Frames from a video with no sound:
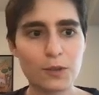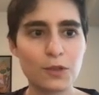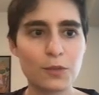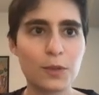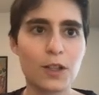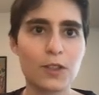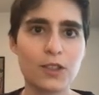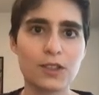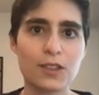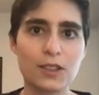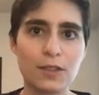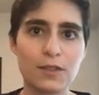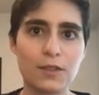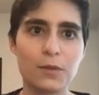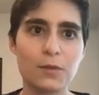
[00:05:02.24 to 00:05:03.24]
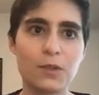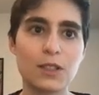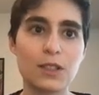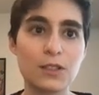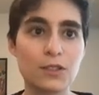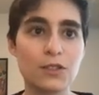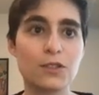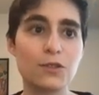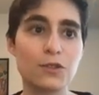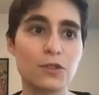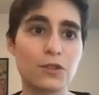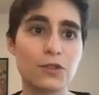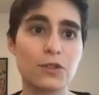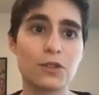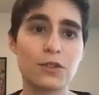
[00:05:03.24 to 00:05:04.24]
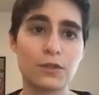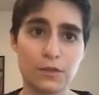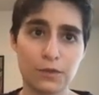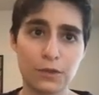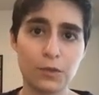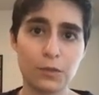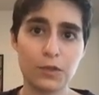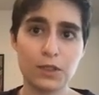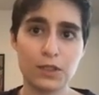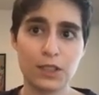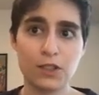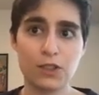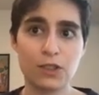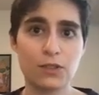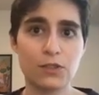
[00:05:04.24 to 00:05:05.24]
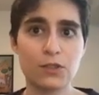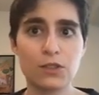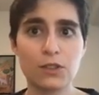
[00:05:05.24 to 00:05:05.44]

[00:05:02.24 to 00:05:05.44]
these two projects differed, was institutional formalization.